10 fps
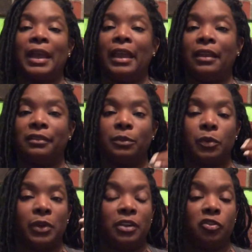I had some
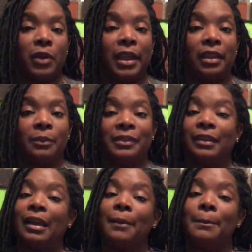great triumphs,
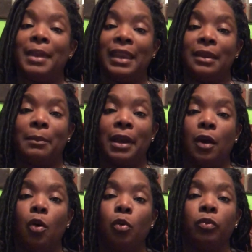and I made it my
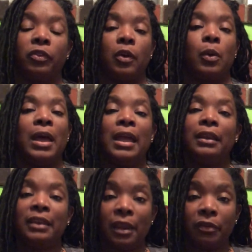own. So
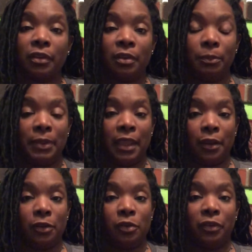never
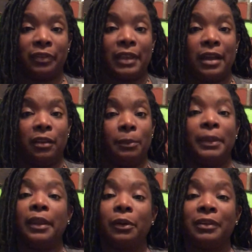compare your style of
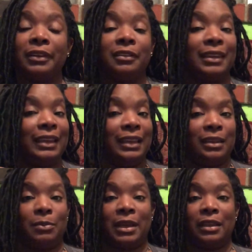parenting to
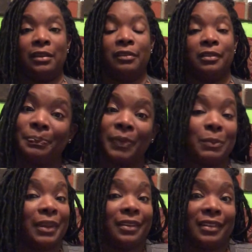anybody else's,
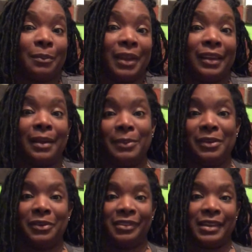because that might not be
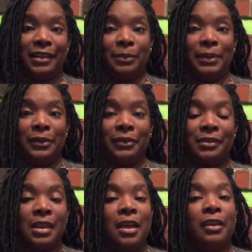your style of parents.
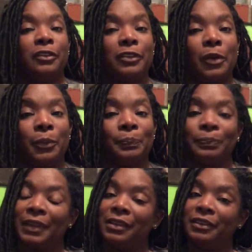So
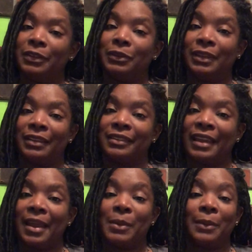until next
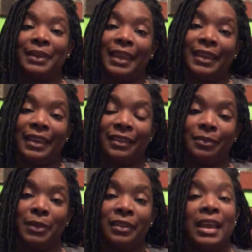time, I'm KK
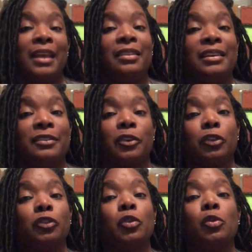Smith. These are
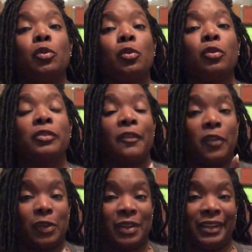tools
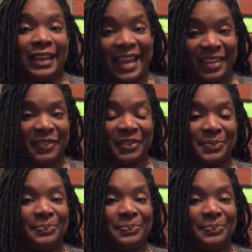for your life.